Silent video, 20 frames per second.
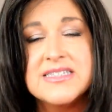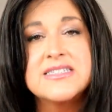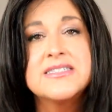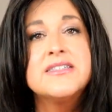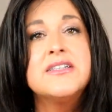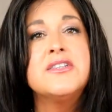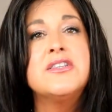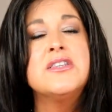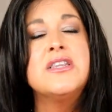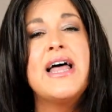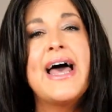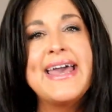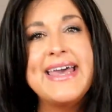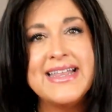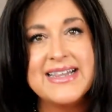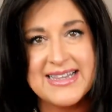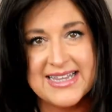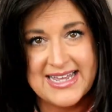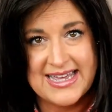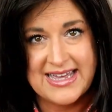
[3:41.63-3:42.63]

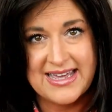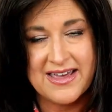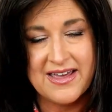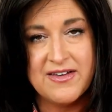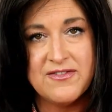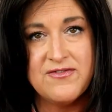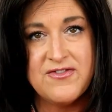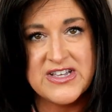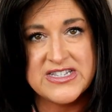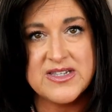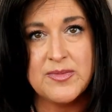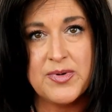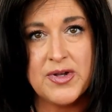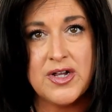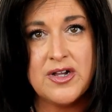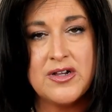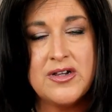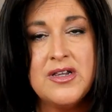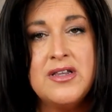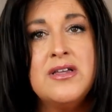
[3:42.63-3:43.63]
slightly
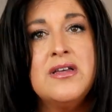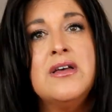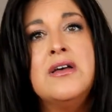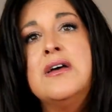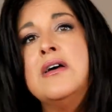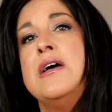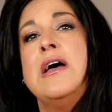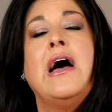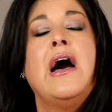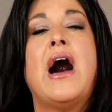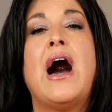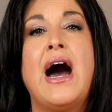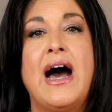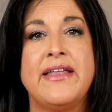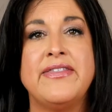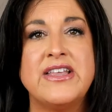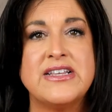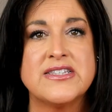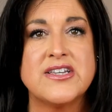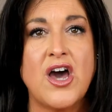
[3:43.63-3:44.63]
visible
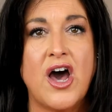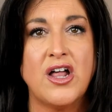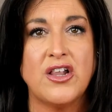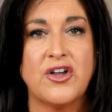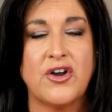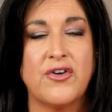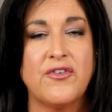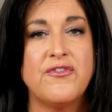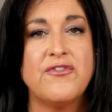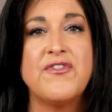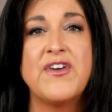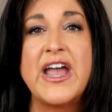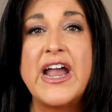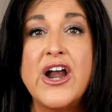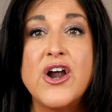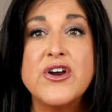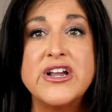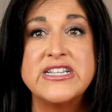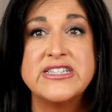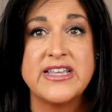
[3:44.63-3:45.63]
on this color,
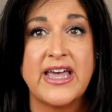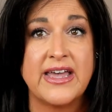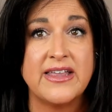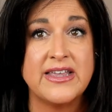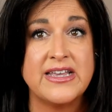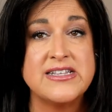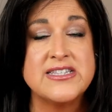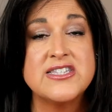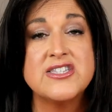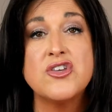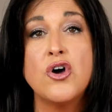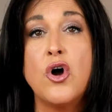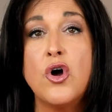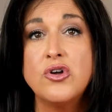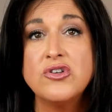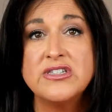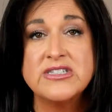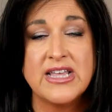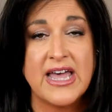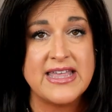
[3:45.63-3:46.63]
very slightly,
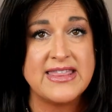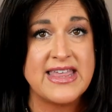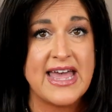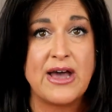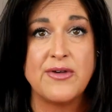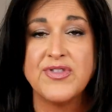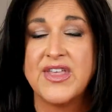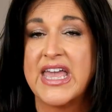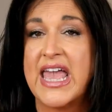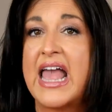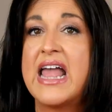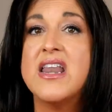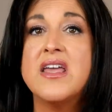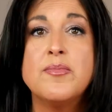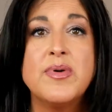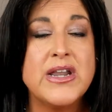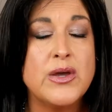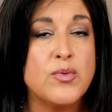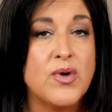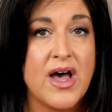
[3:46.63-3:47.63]
so slight that I don't think
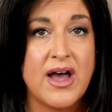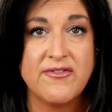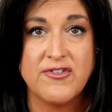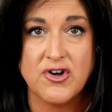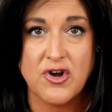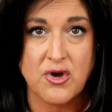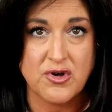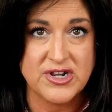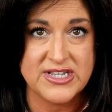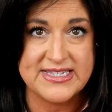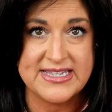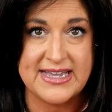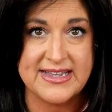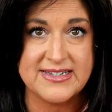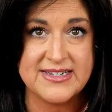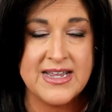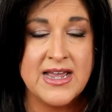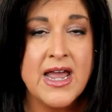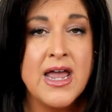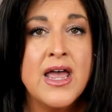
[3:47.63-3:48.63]
anybody will ever notice
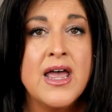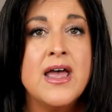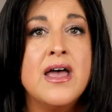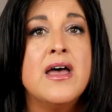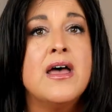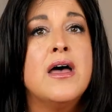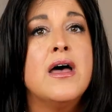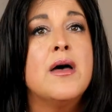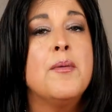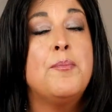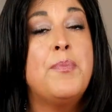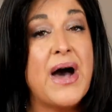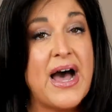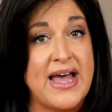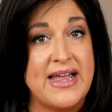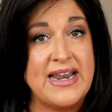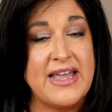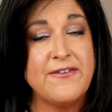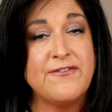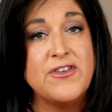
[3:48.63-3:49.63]
it.
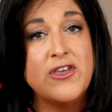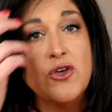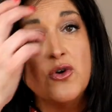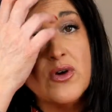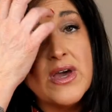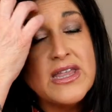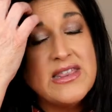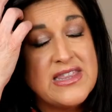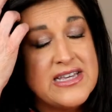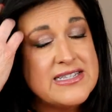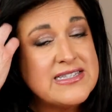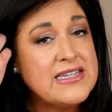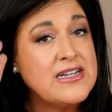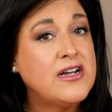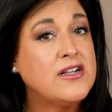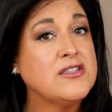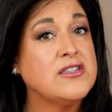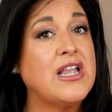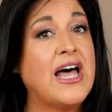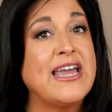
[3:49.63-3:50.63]
But if you get this
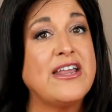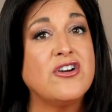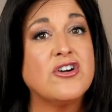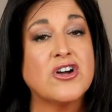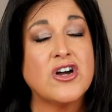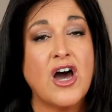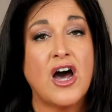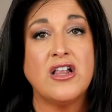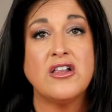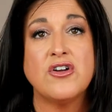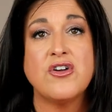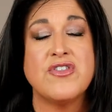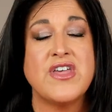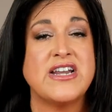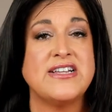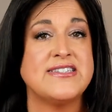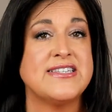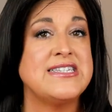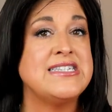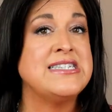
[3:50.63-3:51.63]
in a lighter color
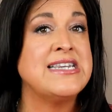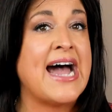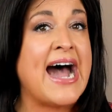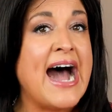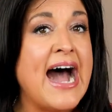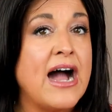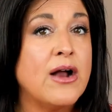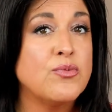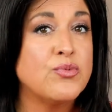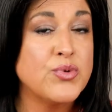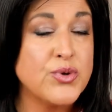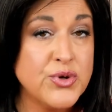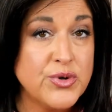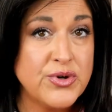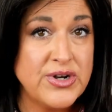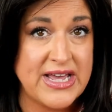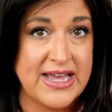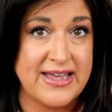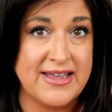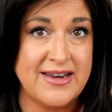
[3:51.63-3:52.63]
that is not
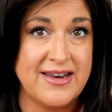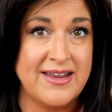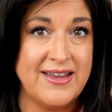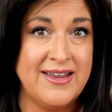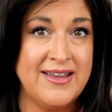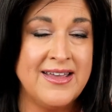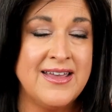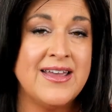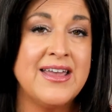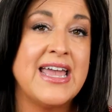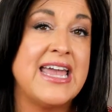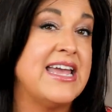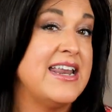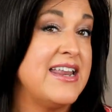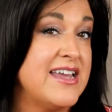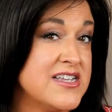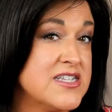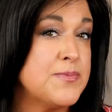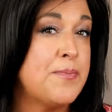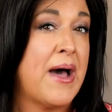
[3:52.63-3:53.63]
rooted,
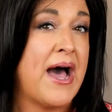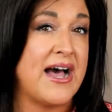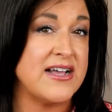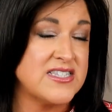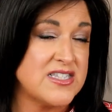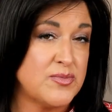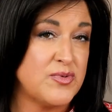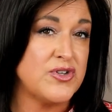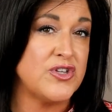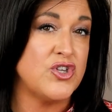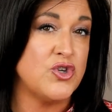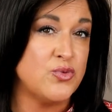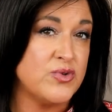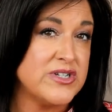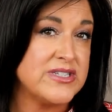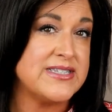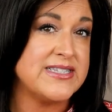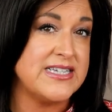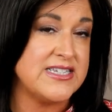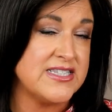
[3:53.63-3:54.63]
it is possible you
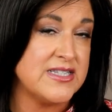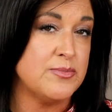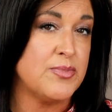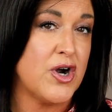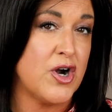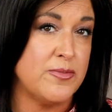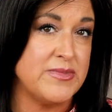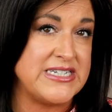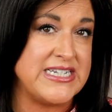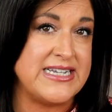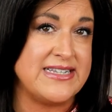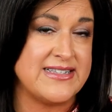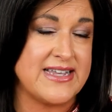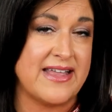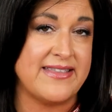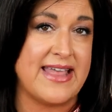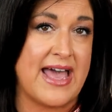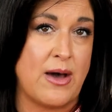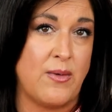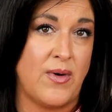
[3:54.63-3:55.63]
will see some permatease
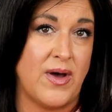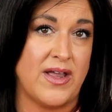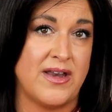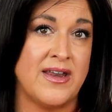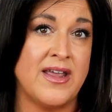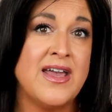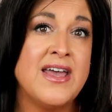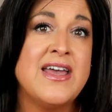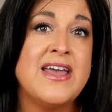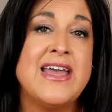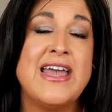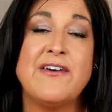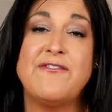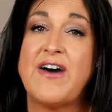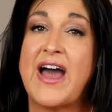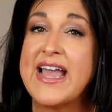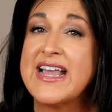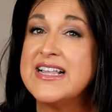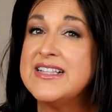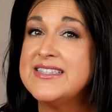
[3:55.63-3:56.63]
on that one.
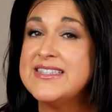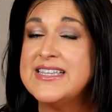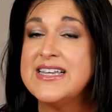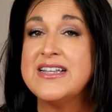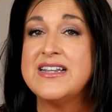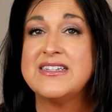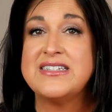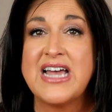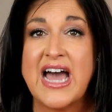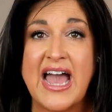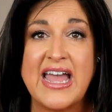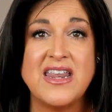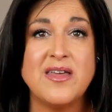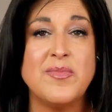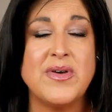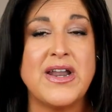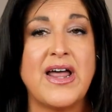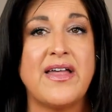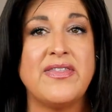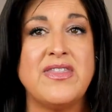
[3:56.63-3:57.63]
If I can see it a tiny
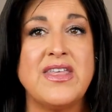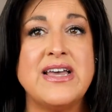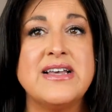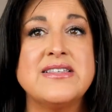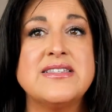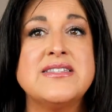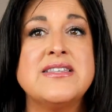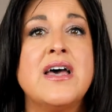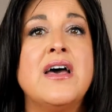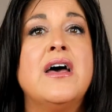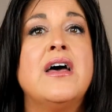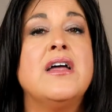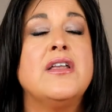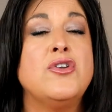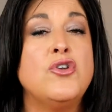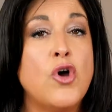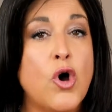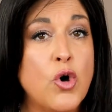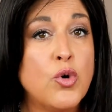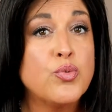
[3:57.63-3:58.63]
bit on this,
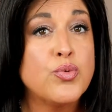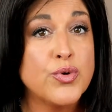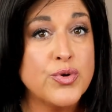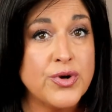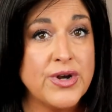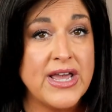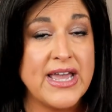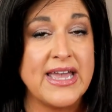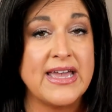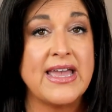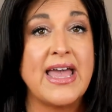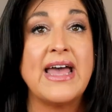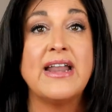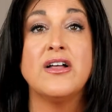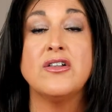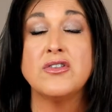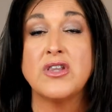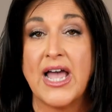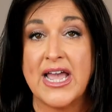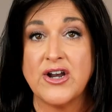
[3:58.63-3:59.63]
no rooting and
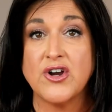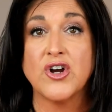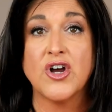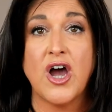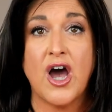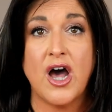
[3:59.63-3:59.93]
a lighter